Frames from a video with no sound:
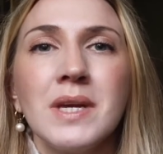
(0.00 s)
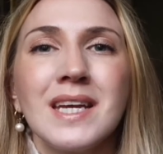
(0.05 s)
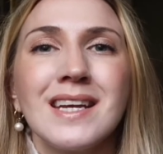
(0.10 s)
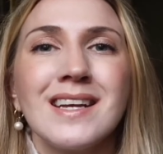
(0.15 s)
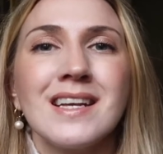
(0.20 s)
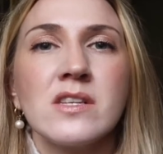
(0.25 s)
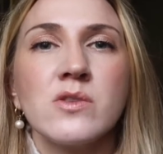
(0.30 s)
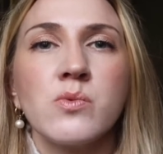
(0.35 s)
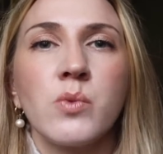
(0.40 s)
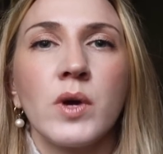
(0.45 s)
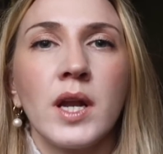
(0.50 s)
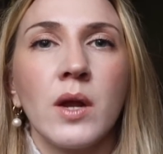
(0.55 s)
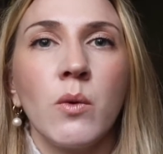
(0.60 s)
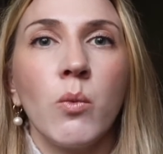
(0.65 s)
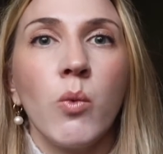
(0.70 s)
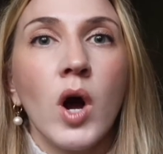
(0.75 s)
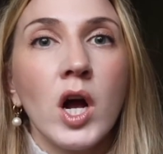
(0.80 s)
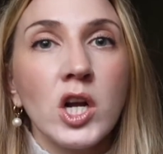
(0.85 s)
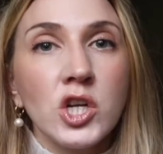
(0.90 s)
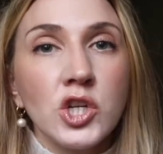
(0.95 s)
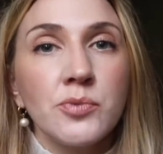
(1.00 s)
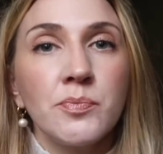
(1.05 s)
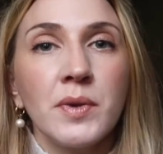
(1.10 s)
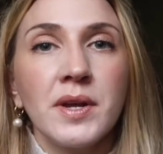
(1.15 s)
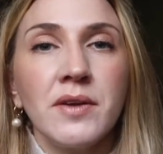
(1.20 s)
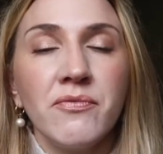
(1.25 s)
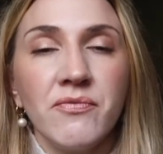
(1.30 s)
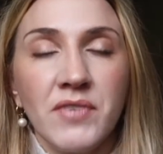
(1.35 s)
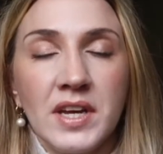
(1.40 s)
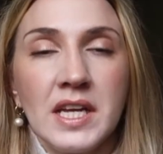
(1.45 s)
because when I wash
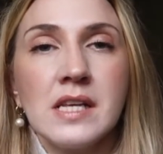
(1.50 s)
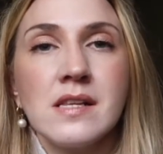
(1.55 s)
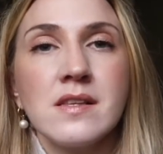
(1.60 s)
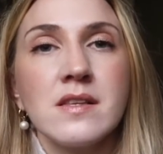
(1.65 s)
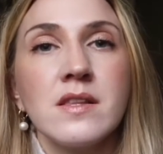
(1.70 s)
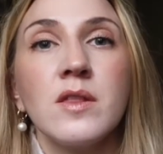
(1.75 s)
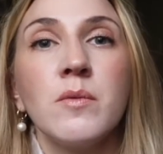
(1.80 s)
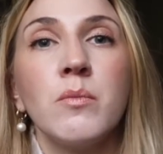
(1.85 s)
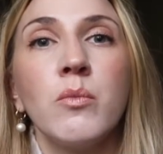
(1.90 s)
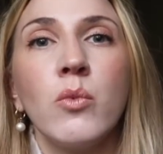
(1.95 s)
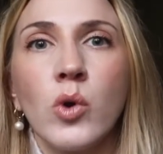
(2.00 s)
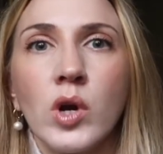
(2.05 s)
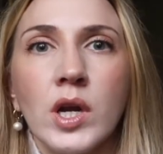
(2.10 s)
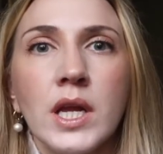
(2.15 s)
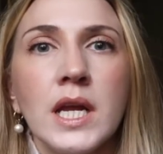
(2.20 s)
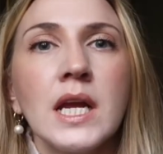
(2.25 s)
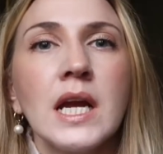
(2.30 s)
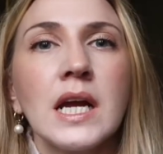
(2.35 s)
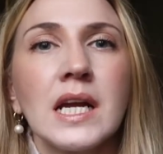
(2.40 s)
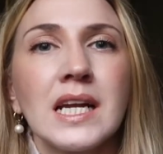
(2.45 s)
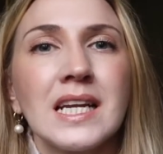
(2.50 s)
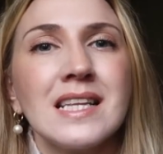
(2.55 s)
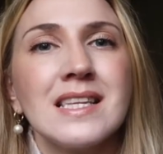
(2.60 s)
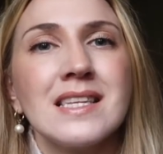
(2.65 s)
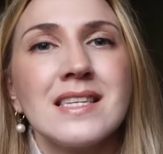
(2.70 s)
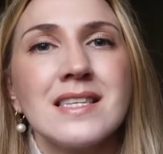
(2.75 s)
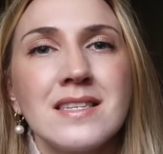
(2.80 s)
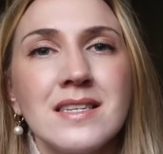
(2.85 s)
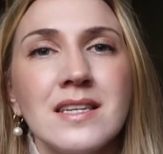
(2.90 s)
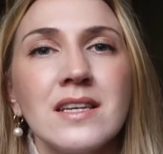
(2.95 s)
my face in the morning, I can
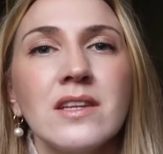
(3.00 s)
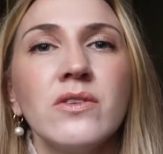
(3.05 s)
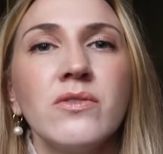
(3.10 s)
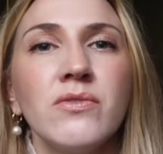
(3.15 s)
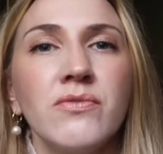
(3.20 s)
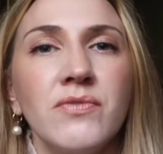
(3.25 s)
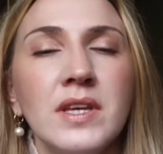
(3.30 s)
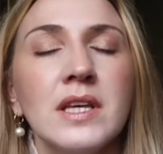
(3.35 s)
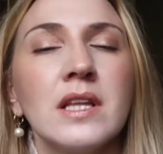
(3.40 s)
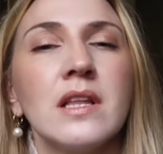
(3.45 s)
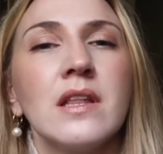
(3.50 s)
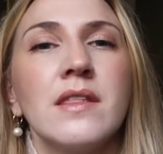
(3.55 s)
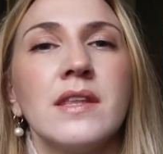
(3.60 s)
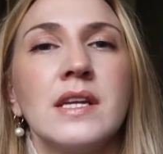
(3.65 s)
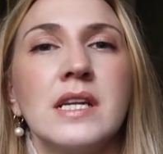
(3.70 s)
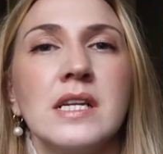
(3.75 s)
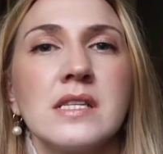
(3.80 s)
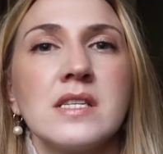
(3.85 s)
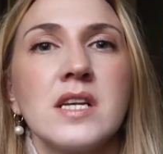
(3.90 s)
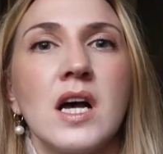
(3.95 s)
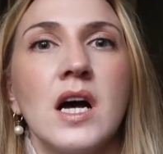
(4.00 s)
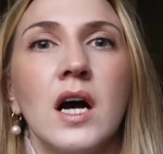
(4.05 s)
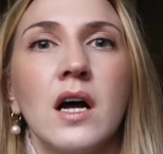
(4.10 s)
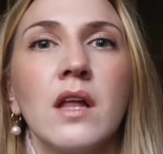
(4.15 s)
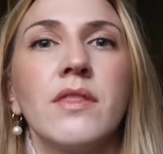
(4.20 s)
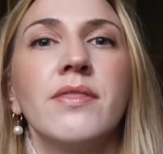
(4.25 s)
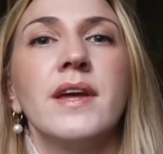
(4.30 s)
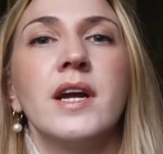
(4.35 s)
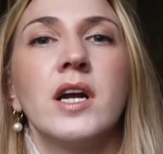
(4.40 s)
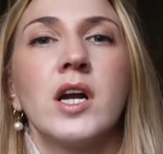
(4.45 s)
still feel that it's
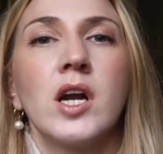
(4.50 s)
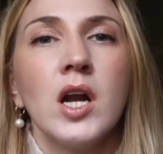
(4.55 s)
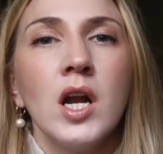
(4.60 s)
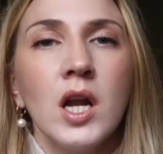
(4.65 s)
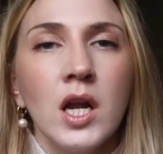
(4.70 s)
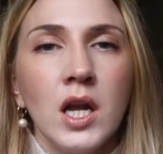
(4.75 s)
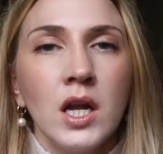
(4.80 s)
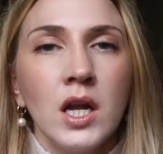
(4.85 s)
on there.